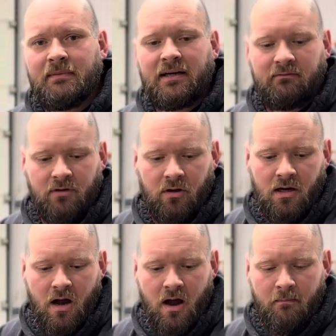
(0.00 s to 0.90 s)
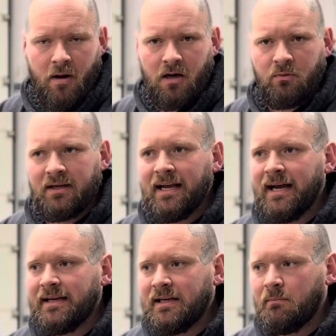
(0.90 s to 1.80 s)
I've got a Mark 1
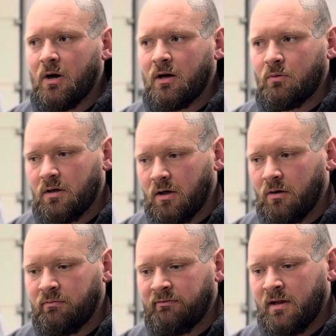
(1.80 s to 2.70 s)
Caddy and a Mark 1 Golf